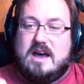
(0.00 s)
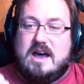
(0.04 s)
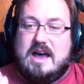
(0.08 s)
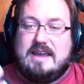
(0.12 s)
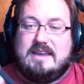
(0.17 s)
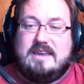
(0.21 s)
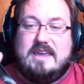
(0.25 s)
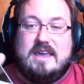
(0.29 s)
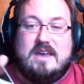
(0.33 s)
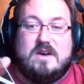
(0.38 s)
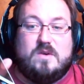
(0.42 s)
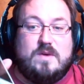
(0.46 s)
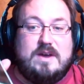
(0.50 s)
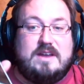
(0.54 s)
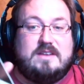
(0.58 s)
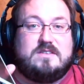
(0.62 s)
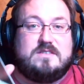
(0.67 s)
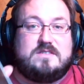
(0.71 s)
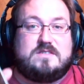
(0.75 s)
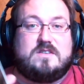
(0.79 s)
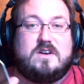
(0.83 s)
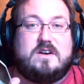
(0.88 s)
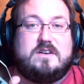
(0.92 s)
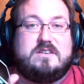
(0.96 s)
I can't wait
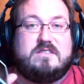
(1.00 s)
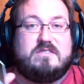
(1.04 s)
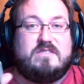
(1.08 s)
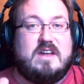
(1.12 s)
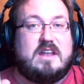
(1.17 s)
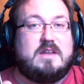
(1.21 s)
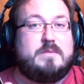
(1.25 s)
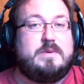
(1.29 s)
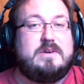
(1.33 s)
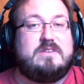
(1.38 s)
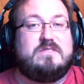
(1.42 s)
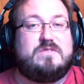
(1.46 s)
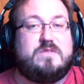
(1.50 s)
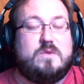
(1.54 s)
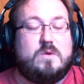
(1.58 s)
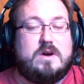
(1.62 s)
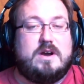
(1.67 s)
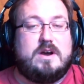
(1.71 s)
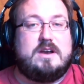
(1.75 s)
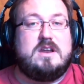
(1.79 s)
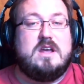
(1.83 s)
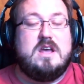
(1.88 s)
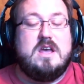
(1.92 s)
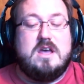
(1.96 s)
to start developing
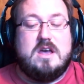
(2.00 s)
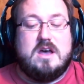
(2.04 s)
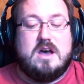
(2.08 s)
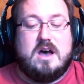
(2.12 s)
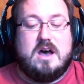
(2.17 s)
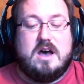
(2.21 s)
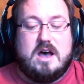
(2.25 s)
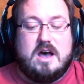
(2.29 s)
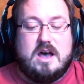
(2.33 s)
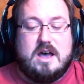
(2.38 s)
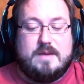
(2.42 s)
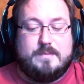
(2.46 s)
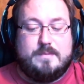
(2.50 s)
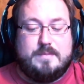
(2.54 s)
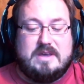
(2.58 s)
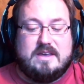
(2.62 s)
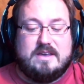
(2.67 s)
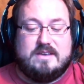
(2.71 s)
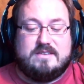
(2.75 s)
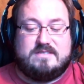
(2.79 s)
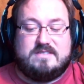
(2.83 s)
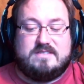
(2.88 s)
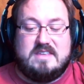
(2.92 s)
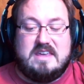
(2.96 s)
for it
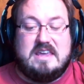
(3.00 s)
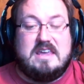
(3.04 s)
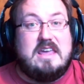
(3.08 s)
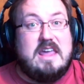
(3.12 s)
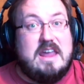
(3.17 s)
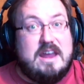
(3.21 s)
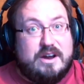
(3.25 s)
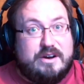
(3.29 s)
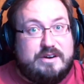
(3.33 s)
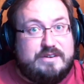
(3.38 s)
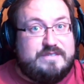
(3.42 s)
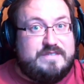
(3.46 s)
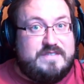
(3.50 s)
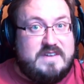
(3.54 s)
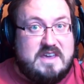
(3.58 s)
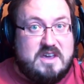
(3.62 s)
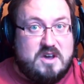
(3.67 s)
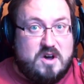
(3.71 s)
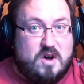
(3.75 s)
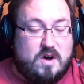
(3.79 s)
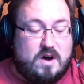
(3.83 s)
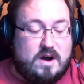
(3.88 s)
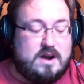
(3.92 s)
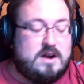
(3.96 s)
because the Gear
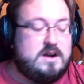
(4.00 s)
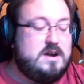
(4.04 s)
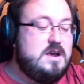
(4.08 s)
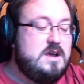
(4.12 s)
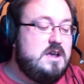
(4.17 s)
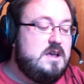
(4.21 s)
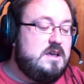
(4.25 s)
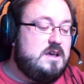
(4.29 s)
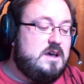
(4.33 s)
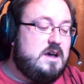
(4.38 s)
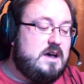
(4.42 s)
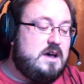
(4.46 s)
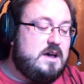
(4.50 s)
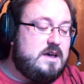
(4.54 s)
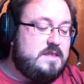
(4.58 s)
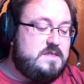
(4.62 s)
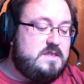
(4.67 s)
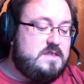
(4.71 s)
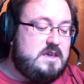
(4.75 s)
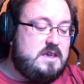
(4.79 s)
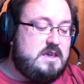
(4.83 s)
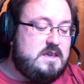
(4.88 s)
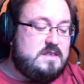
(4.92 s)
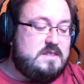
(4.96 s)
VR,
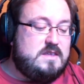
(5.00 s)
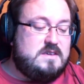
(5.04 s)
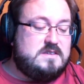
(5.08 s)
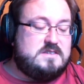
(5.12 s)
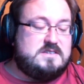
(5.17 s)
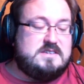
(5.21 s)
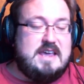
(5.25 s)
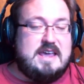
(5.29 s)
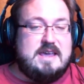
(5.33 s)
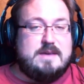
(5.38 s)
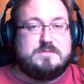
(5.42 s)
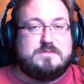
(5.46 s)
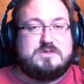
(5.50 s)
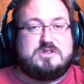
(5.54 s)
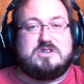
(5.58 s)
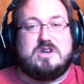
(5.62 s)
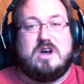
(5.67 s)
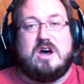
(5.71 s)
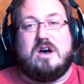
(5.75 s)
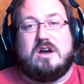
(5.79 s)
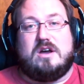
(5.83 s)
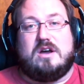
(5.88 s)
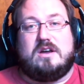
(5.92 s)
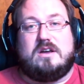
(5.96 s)
the
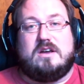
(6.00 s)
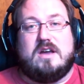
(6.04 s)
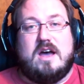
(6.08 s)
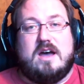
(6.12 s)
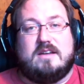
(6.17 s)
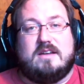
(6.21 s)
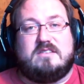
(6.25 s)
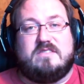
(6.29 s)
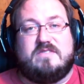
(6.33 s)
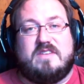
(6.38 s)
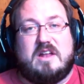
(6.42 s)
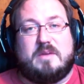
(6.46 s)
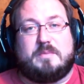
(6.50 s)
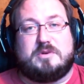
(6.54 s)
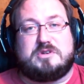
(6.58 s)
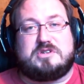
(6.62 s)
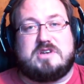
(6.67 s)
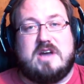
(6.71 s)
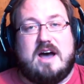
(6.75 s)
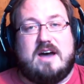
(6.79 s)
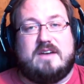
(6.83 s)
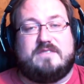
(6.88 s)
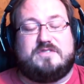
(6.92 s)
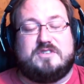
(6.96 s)
Samsung Developers
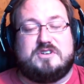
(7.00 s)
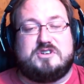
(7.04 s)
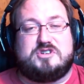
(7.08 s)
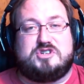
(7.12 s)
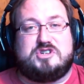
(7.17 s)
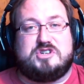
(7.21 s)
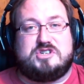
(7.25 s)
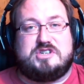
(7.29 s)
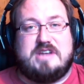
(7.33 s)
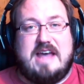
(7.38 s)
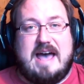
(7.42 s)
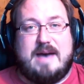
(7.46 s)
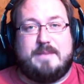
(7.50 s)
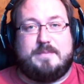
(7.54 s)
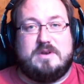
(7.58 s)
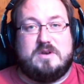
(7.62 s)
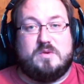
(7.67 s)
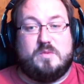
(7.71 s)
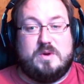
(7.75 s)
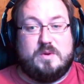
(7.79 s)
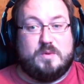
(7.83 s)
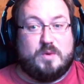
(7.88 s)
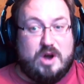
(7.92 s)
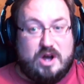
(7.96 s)
Conference just happened,
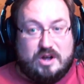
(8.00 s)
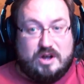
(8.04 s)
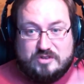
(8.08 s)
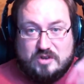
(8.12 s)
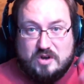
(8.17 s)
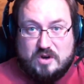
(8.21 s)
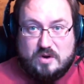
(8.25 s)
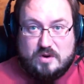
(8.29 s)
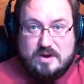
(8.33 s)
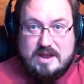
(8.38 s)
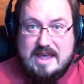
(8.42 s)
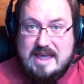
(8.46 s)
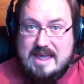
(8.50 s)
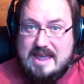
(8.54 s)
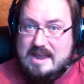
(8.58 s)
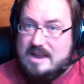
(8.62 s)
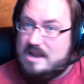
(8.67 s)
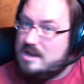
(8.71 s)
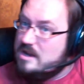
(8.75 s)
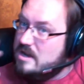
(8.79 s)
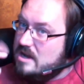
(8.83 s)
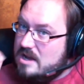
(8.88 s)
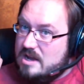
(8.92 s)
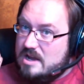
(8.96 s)
and we were all told,
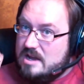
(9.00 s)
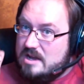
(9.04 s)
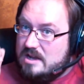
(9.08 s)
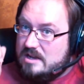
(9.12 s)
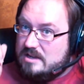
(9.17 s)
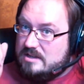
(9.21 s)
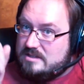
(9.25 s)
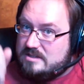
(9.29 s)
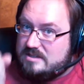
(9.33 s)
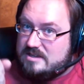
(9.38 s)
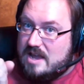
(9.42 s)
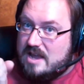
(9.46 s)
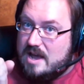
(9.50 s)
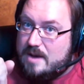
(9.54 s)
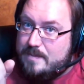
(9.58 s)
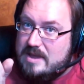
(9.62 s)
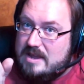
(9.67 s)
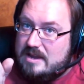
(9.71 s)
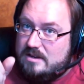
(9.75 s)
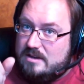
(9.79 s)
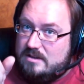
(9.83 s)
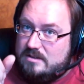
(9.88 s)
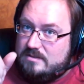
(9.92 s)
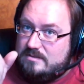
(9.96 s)
hey, it's
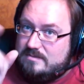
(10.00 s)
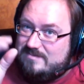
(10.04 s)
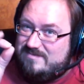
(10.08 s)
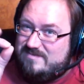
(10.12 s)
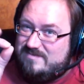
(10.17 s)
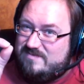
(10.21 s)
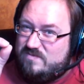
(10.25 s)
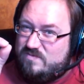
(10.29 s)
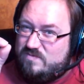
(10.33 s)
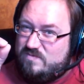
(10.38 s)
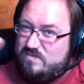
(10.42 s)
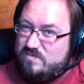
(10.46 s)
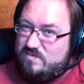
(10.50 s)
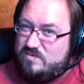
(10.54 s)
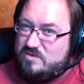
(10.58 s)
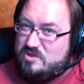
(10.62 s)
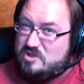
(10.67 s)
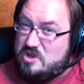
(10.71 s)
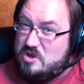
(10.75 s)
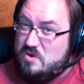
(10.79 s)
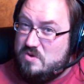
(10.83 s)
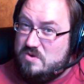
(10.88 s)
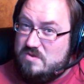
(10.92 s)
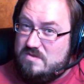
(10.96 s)
coming
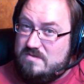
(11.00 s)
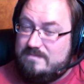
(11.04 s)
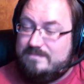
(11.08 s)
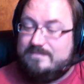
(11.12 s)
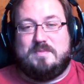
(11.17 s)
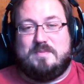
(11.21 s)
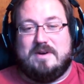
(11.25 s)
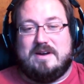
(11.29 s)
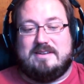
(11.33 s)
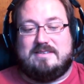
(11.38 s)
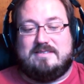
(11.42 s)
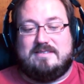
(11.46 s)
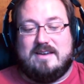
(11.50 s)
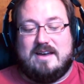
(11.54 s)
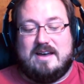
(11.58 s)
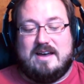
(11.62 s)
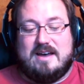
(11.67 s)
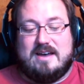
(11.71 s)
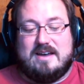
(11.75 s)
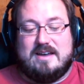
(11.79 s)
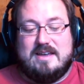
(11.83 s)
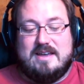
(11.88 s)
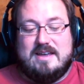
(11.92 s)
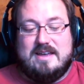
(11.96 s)
soon. But
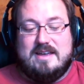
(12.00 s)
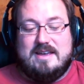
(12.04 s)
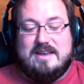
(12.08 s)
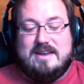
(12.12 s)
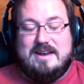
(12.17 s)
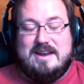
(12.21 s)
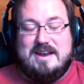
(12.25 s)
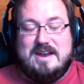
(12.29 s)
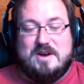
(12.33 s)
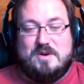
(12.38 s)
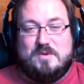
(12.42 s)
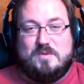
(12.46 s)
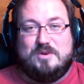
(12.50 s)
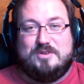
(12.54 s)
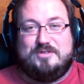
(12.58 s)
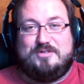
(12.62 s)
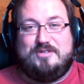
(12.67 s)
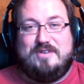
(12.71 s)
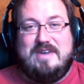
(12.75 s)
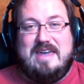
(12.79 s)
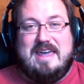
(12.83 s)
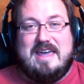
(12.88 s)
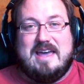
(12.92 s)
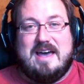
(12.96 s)
we'll
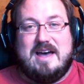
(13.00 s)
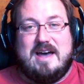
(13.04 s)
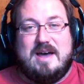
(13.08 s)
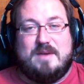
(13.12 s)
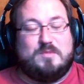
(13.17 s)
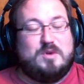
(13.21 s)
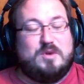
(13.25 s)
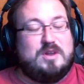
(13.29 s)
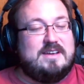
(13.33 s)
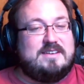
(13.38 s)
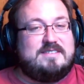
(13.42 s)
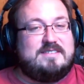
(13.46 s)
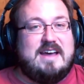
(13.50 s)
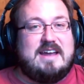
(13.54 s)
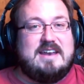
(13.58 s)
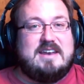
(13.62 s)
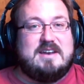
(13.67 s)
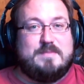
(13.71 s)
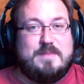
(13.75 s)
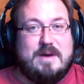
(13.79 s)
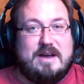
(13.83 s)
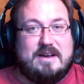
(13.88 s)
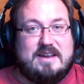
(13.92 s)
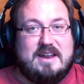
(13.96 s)
see. I'm really
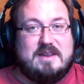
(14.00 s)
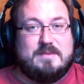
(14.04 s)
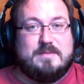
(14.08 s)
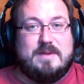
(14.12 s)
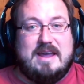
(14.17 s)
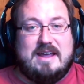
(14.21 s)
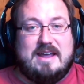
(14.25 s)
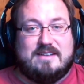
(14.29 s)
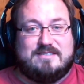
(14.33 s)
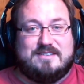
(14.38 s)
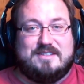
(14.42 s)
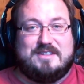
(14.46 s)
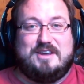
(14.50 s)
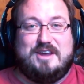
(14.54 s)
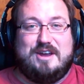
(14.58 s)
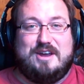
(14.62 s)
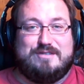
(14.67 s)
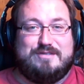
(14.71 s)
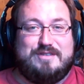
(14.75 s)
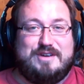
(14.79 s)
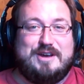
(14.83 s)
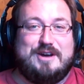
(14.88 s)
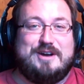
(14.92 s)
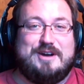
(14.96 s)
excited about getting my hands on the
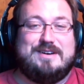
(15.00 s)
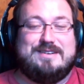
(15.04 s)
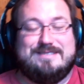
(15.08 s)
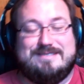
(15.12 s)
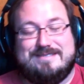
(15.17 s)
Gear VR.